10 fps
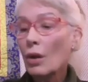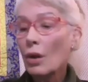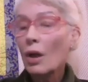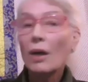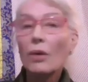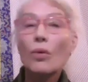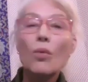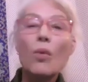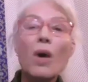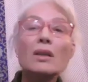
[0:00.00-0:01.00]
And who
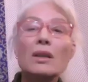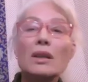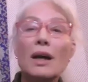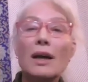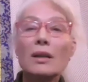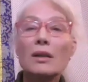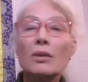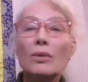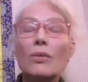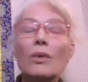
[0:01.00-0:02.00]
wants that?
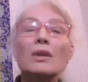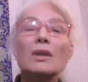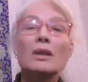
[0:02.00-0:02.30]
Who wants